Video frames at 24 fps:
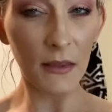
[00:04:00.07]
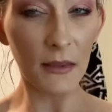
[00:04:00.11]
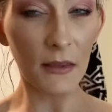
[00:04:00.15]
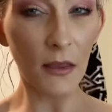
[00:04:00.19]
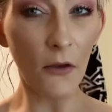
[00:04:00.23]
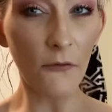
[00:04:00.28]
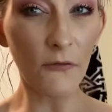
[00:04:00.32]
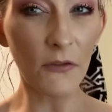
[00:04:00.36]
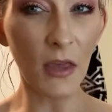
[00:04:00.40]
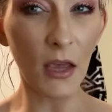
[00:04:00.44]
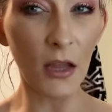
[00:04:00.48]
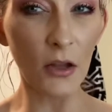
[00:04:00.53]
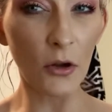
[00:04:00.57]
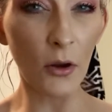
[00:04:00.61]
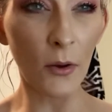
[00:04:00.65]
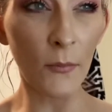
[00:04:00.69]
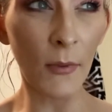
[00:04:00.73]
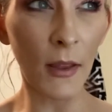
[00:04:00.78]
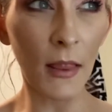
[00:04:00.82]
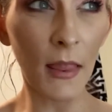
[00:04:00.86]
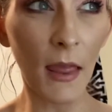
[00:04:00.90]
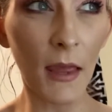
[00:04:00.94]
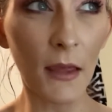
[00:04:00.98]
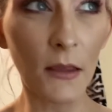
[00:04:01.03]
self-tanner on
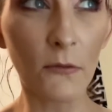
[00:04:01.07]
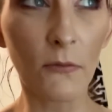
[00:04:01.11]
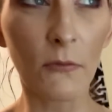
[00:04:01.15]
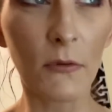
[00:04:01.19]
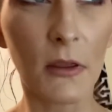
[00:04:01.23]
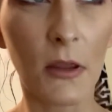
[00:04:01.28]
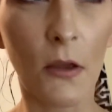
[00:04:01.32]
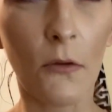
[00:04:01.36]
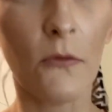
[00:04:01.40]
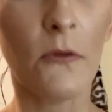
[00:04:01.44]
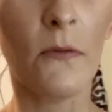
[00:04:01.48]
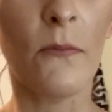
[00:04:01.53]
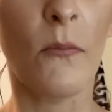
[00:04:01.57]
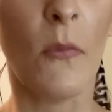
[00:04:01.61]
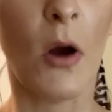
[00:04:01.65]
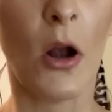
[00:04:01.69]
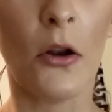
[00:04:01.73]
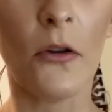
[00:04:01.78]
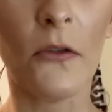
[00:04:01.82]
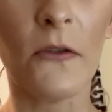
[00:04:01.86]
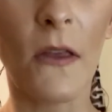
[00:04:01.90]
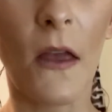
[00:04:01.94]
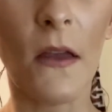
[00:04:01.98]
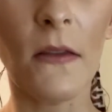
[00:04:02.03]
my legs with those
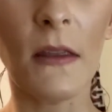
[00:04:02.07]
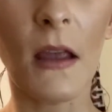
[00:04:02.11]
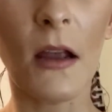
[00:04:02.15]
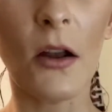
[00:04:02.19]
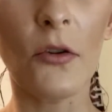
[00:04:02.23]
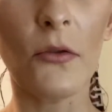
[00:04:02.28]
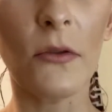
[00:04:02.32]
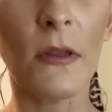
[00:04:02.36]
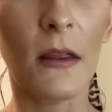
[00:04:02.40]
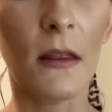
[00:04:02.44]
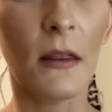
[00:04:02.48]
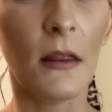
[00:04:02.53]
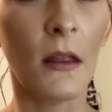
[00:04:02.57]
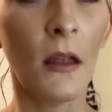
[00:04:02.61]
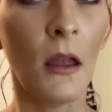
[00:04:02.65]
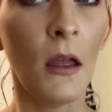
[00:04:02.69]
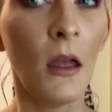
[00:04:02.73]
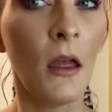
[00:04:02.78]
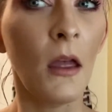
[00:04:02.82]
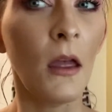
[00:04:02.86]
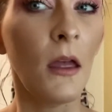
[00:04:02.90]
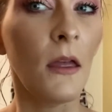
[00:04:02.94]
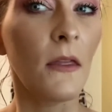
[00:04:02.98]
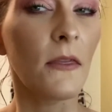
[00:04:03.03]
marks on there, then
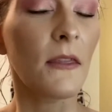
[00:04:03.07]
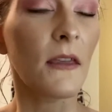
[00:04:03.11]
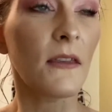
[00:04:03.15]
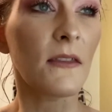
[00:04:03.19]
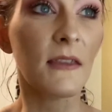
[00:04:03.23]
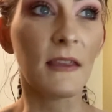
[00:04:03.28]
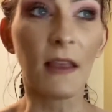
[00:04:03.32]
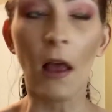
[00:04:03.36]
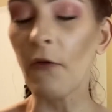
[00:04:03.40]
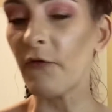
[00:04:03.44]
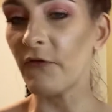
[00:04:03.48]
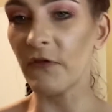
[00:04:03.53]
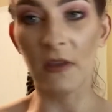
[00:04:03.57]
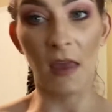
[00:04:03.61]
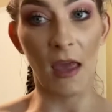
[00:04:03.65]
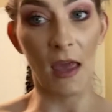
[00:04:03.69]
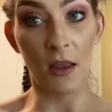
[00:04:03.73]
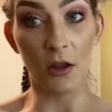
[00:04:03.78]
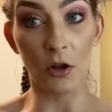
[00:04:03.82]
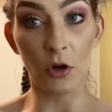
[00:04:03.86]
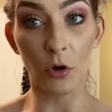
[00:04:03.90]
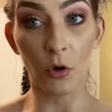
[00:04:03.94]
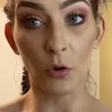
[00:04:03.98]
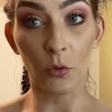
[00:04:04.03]
the
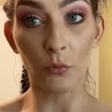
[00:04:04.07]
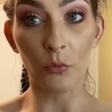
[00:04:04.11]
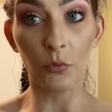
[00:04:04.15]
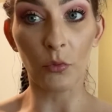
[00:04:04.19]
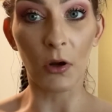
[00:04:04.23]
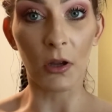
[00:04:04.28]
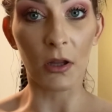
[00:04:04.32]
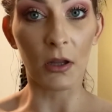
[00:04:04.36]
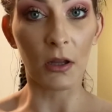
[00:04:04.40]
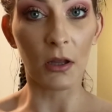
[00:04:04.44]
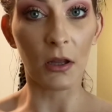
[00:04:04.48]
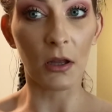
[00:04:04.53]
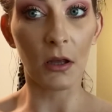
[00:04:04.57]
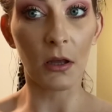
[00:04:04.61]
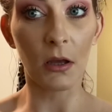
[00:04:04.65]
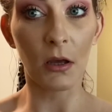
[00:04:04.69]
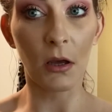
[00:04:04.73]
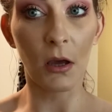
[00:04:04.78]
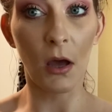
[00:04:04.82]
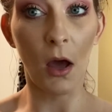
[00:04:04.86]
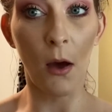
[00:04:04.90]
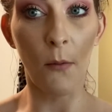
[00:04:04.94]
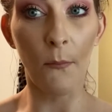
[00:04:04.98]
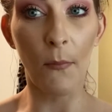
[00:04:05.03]
self-tanner wouldn't
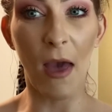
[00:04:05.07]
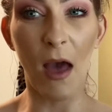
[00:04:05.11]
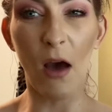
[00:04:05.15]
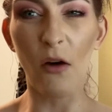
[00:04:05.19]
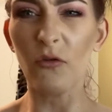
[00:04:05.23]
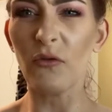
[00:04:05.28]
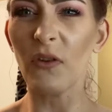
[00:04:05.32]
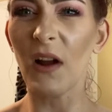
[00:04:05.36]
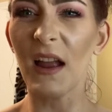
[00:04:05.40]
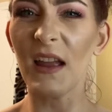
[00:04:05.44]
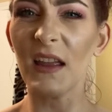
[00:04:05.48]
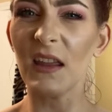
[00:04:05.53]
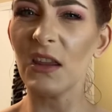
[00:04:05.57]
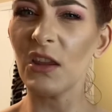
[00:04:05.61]
come out right.